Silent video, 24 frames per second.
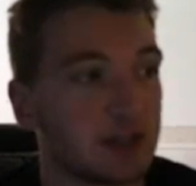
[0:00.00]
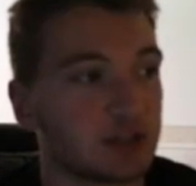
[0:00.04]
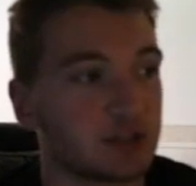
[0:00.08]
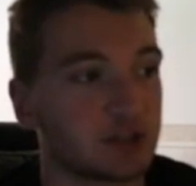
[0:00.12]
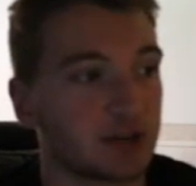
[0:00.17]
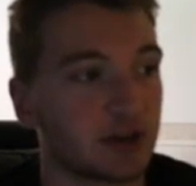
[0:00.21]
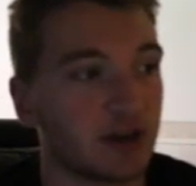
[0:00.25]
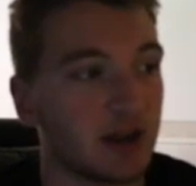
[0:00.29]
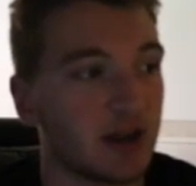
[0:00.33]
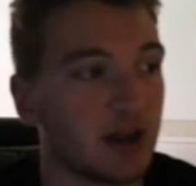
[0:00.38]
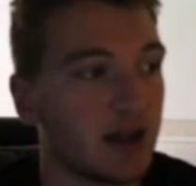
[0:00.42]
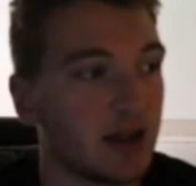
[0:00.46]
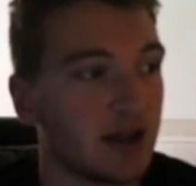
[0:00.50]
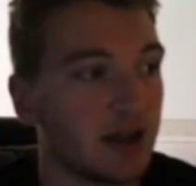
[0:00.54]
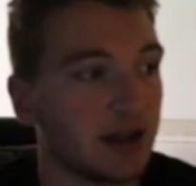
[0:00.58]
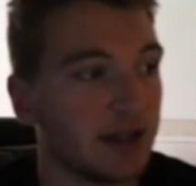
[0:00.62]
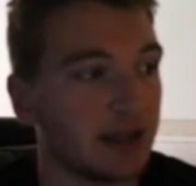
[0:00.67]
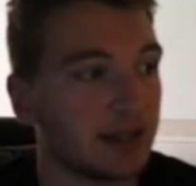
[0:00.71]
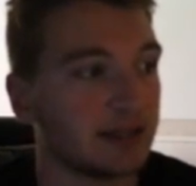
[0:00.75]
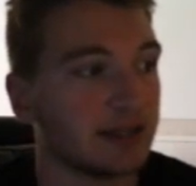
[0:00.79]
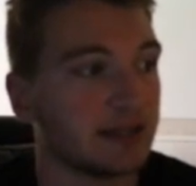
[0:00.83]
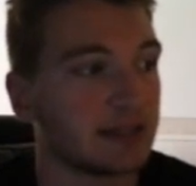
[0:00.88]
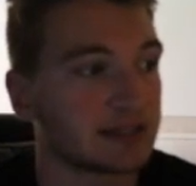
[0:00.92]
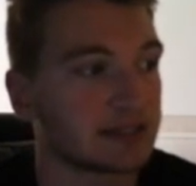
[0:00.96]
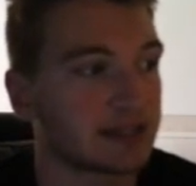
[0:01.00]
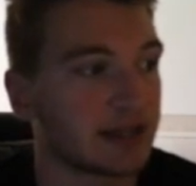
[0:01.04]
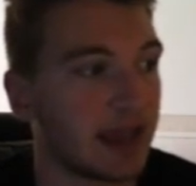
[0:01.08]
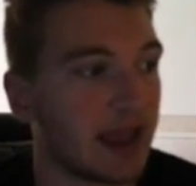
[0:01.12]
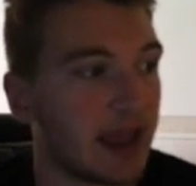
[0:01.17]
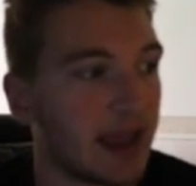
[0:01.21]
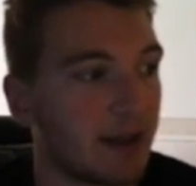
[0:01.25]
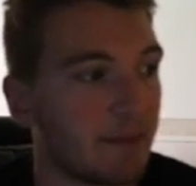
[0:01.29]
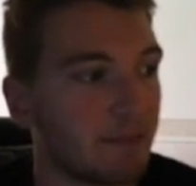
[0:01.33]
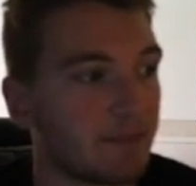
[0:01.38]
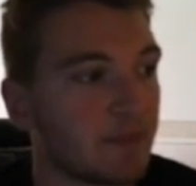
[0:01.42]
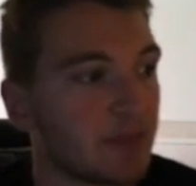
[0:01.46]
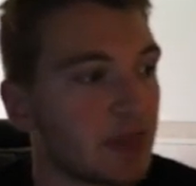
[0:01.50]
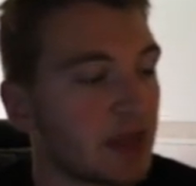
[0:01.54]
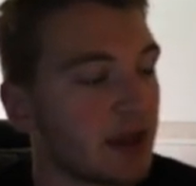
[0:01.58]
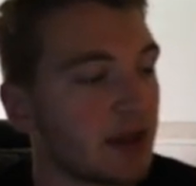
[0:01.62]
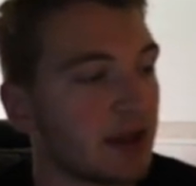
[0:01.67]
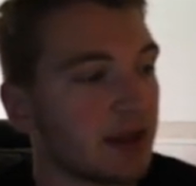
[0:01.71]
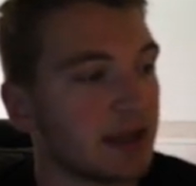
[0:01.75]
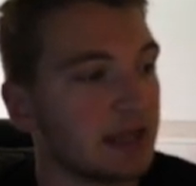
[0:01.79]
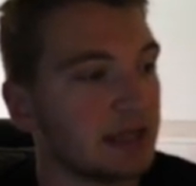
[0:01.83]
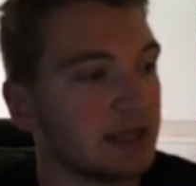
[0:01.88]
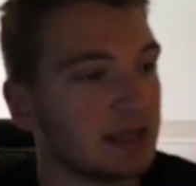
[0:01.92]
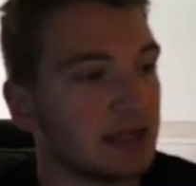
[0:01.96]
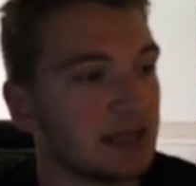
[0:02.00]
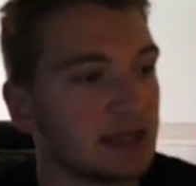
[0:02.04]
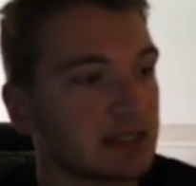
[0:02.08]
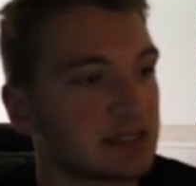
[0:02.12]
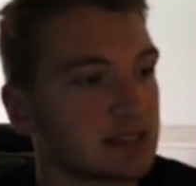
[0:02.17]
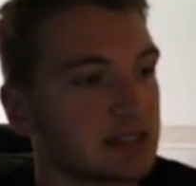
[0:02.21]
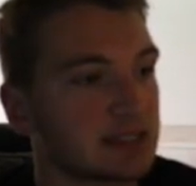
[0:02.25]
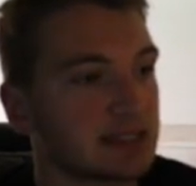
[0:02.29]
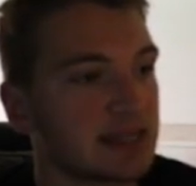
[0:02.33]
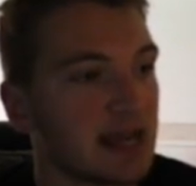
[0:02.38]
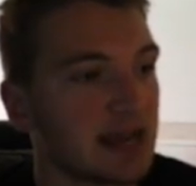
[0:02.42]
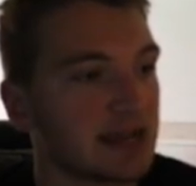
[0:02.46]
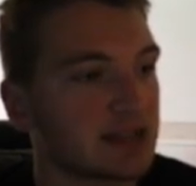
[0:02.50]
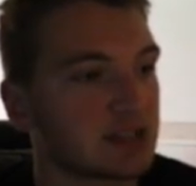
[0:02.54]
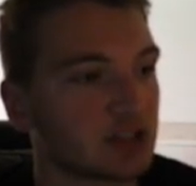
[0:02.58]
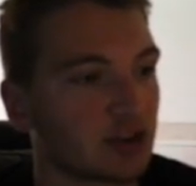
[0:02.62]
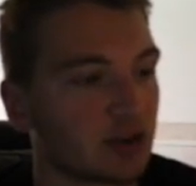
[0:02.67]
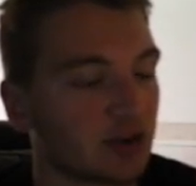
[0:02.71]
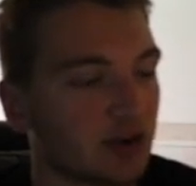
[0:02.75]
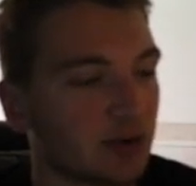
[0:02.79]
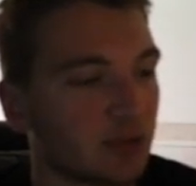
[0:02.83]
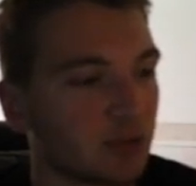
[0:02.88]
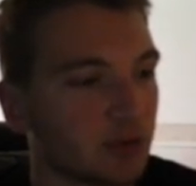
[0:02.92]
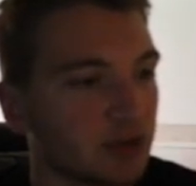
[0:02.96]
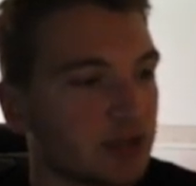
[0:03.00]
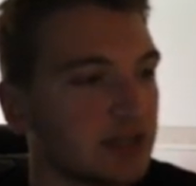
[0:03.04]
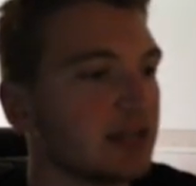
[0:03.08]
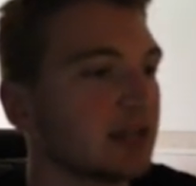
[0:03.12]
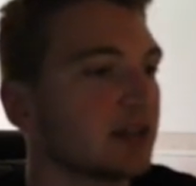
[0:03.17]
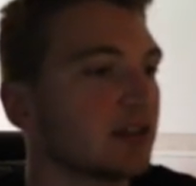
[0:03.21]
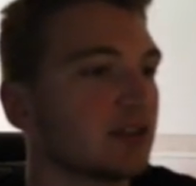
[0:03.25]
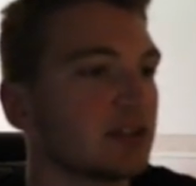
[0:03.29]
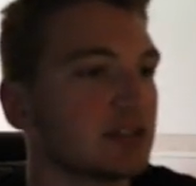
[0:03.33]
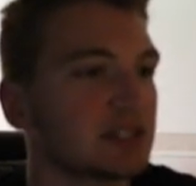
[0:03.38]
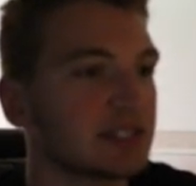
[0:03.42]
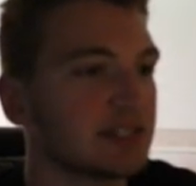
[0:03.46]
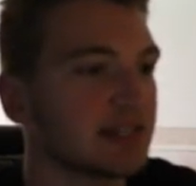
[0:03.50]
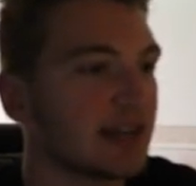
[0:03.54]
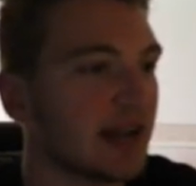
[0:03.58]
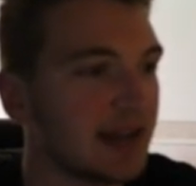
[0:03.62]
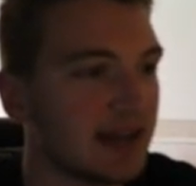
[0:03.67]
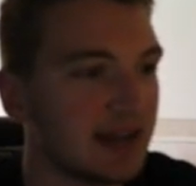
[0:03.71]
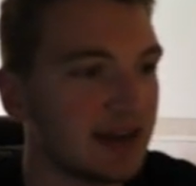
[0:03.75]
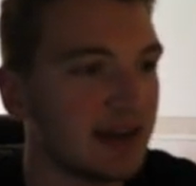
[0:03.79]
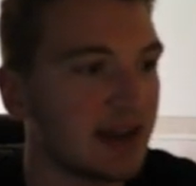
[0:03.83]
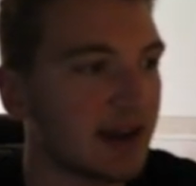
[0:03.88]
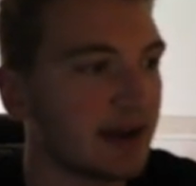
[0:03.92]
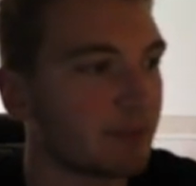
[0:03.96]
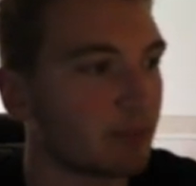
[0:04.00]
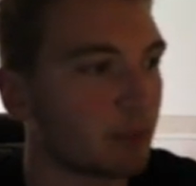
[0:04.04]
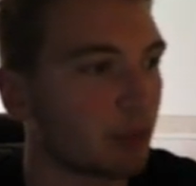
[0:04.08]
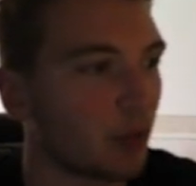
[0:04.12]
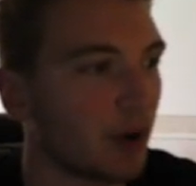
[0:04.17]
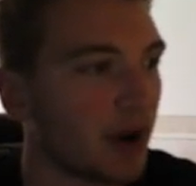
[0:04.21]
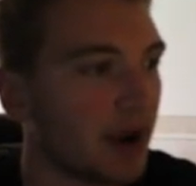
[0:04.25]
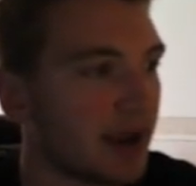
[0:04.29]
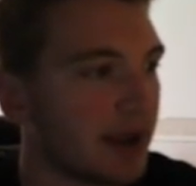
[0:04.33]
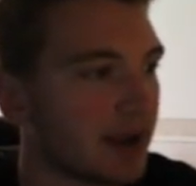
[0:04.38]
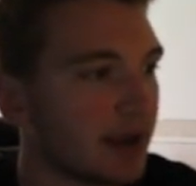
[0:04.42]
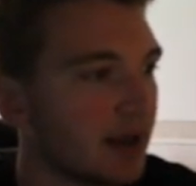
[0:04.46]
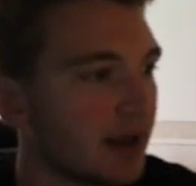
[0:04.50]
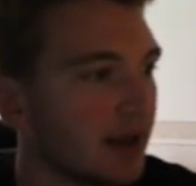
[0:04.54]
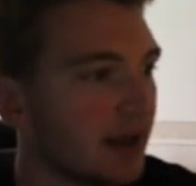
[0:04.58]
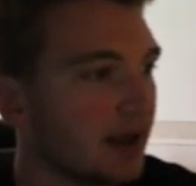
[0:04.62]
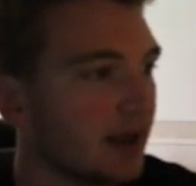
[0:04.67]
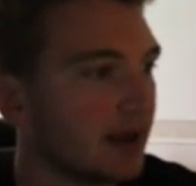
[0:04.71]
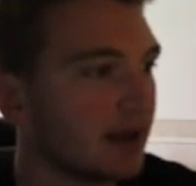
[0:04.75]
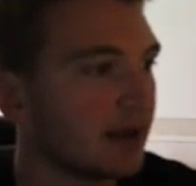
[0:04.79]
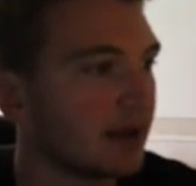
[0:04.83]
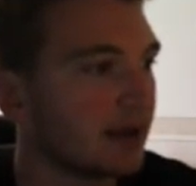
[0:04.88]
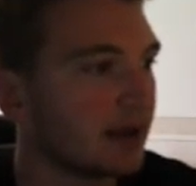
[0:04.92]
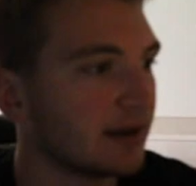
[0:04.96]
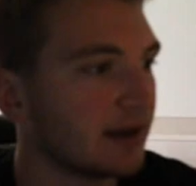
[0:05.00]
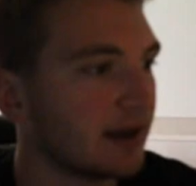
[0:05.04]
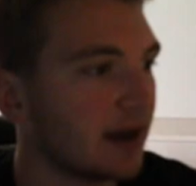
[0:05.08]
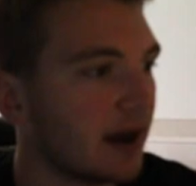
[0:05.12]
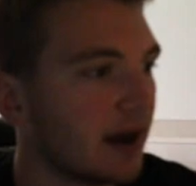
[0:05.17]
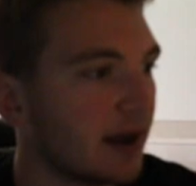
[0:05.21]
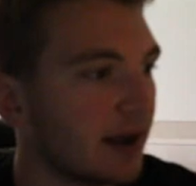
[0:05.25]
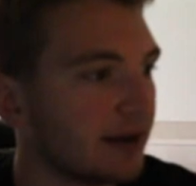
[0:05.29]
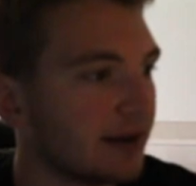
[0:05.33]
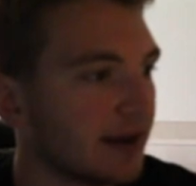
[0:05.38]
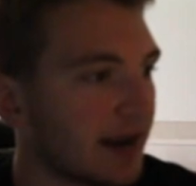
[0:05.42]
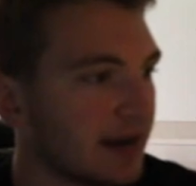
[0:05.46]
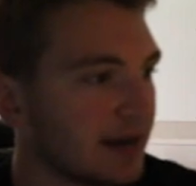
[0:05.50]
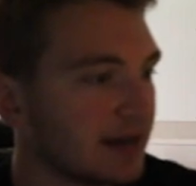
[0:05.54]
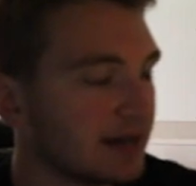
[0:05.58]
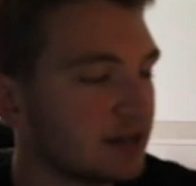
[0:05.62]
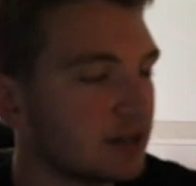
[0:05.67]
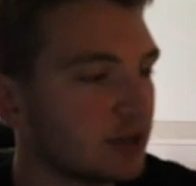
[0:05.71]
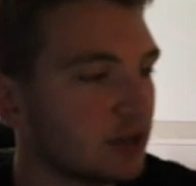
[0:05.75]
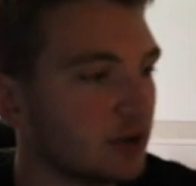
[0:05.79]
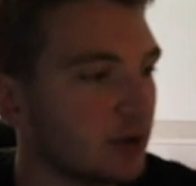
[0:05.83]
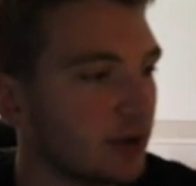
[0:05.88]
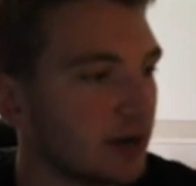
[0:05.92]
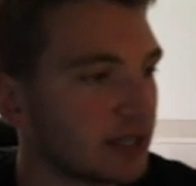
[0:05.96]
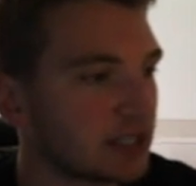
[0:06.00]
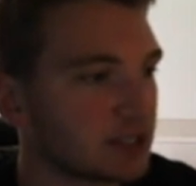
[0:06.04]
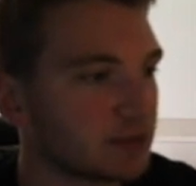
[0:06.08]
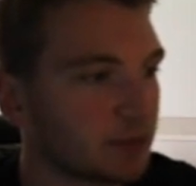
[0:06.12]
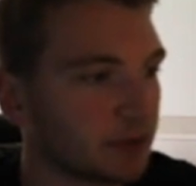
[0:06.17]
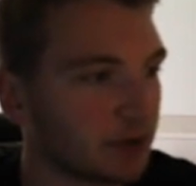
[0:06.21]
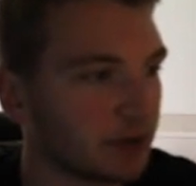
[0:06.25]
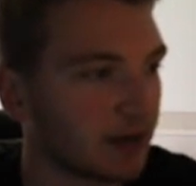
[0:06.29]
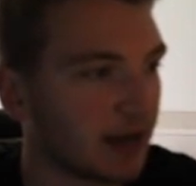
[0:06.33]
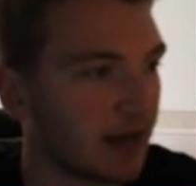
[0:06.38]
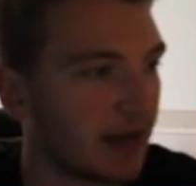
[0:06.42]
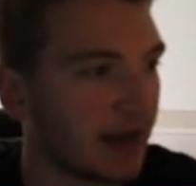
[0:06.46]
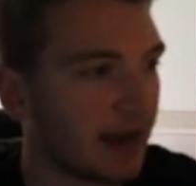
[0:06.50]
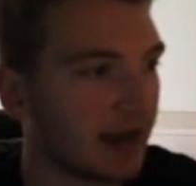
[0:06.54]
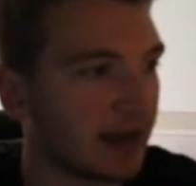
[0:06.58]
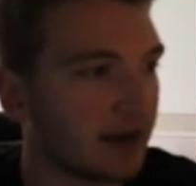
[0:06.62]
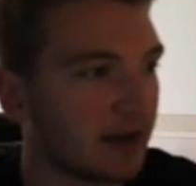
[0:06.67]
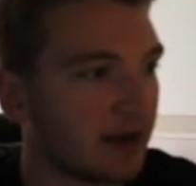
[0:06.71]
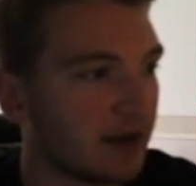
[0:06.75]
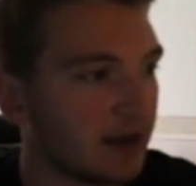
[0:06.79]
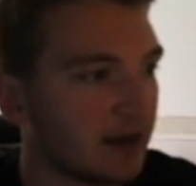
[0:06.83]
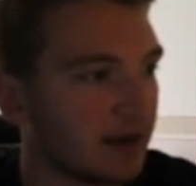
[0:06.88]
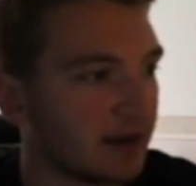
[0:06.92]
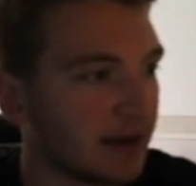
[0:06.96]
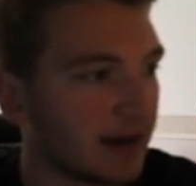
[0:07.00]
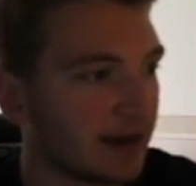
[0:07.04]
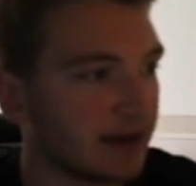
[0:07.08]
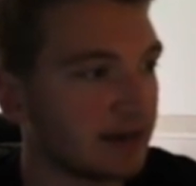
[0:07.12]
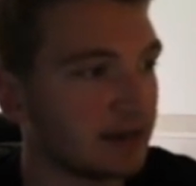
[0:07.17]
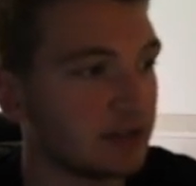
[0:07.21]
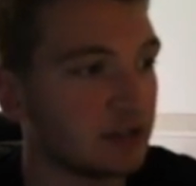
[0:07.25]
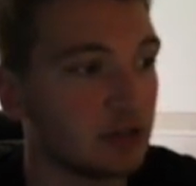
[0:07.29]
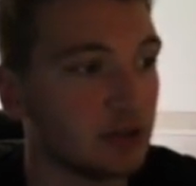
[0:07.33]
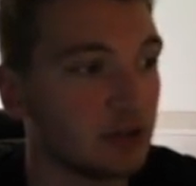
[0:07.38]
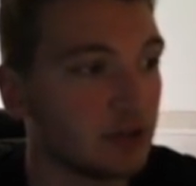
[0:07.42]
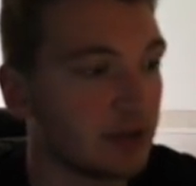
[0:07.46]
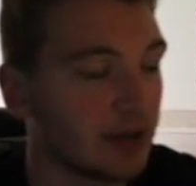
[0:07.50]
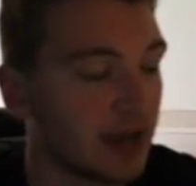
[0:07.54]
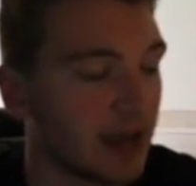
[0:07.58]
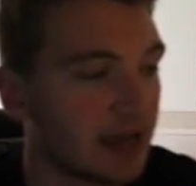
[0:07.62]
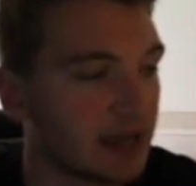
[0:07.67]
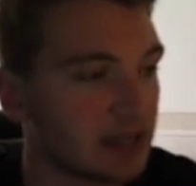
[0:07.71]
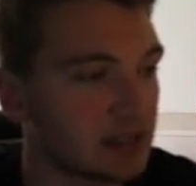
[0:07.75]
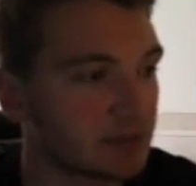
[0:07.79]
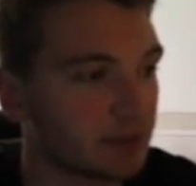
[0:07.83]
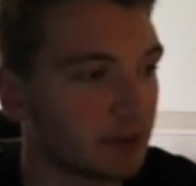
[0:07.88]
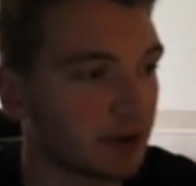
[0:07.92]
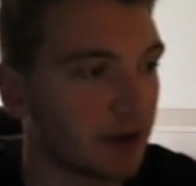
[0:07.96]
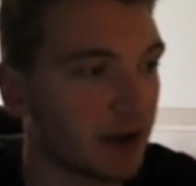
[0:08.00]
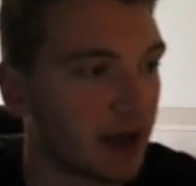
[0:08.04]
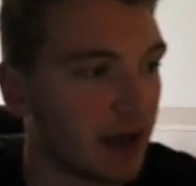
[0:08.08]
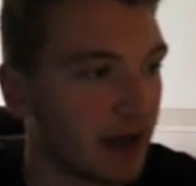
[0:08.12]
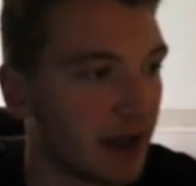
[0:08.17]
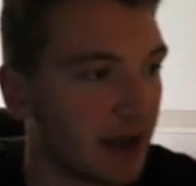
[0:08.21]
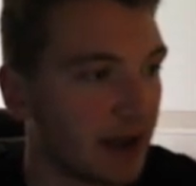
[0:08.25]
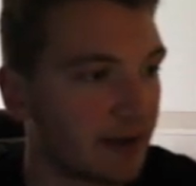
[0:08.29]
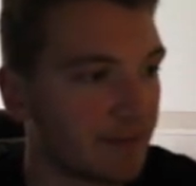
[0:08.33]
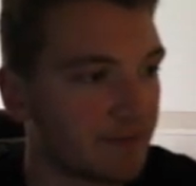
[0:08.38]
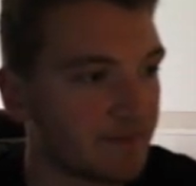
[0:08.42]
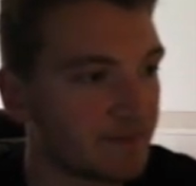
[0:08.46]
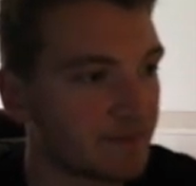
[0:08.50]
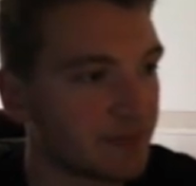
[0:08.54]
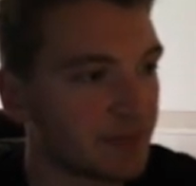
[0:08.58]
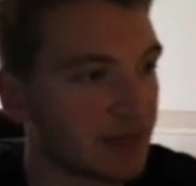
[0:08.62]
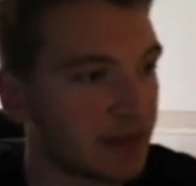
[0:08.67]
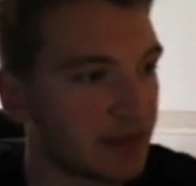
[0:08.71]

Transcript: pitcher in this game. He, his stats are ridiculous. 99 break, uh, 92 hits per 9, 92 Ks per 9.